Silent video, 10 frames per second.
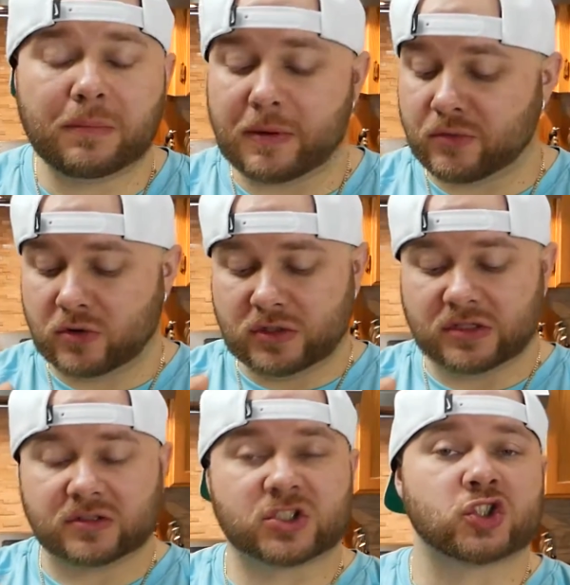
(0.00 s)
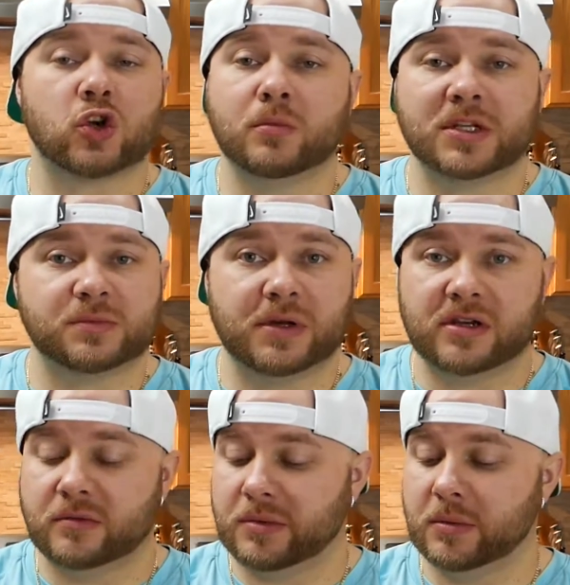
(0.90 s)
pepperoni is so much
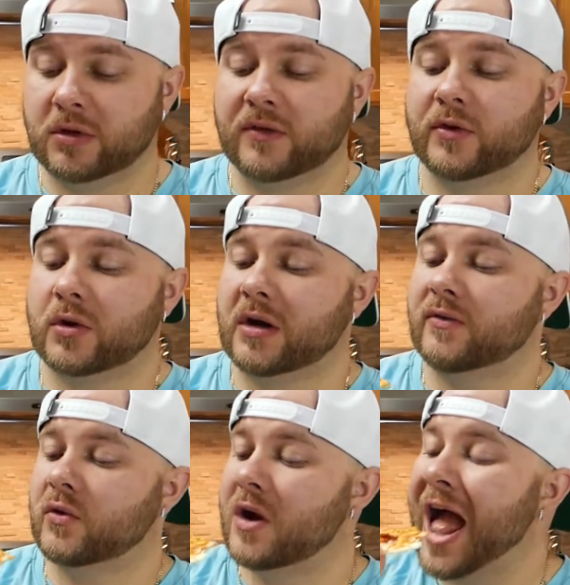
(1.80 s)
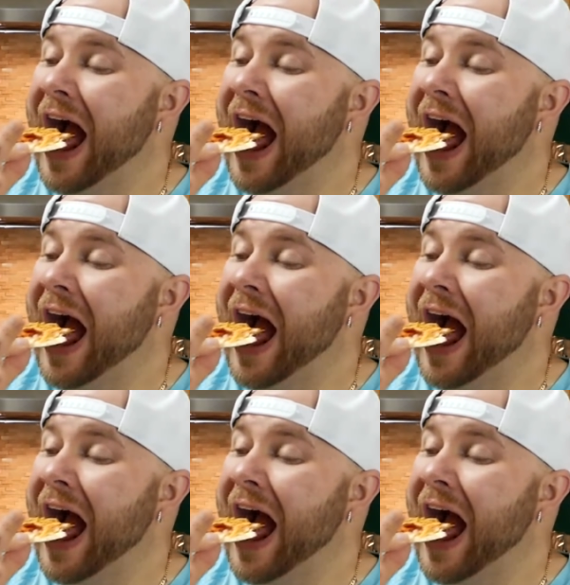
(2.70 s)
better than people give it credit for.